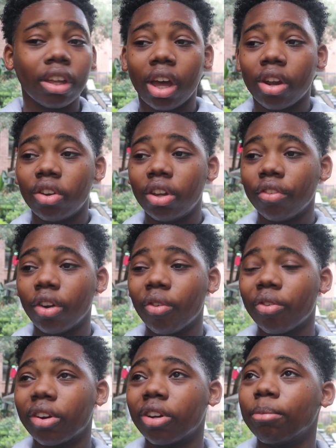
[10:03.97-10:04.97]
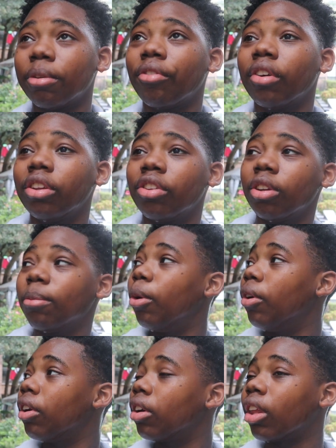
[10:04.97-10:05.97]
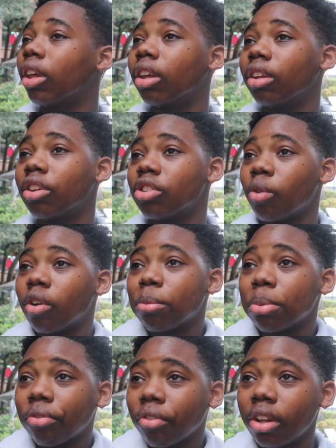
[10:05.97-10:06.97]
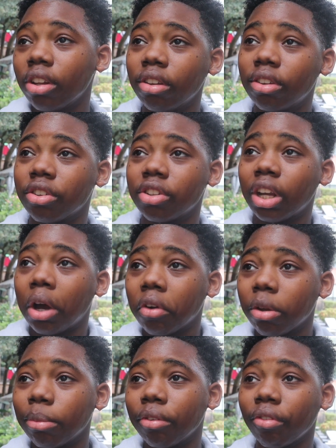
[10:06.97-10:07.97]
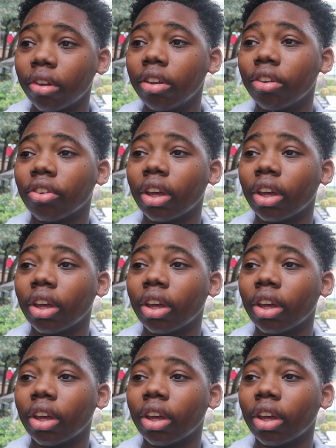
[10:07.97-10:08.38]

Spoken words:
I don't even know if we're gonna be friends anymore. Like, does she want to be friends? Does she not want to be friends?